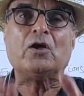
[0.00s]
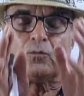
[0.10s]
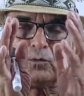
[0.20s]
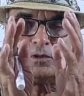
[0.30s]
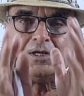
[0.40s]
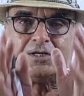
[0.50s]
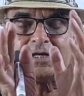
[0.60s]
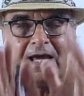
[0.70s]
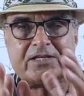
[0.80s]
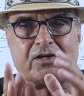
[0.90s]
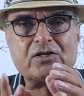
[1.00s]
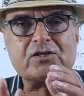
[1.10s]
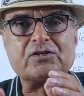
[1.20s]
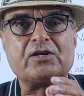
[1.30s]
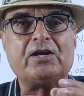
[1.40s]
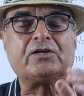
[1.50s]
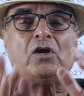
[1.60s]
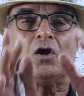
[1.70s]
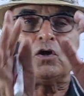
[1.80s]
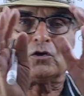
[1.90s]
Within gaseous state,
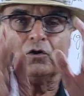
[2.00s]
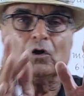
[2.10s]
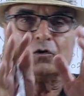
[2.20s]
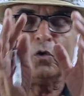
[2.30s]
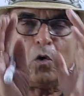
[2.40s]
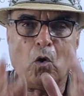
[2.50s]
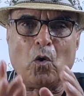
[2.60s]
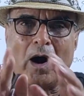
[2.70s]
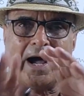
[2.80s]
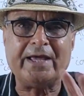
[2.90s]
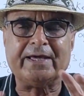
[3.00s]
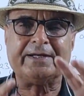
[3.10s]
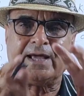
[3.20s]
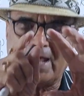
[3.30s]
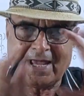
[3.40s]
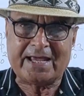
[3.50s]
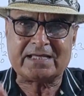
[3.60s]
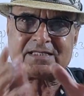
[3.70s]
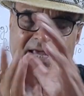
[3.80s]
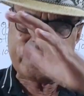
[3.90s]
no ion
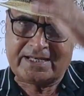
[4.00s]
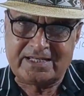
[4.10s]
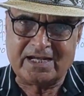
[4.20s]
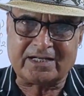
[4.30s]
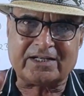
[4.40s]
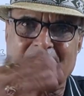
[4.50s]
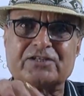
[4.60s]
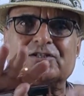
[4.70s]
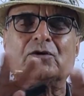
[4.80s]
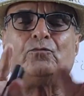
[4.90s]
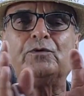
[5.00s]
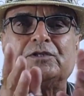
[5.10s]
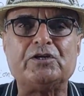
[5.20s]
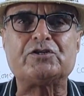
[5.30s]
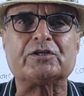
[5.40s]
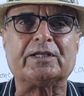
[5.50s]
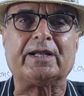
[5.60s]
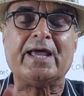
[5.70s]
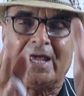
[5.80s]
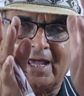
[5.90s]
has any attraction with each other.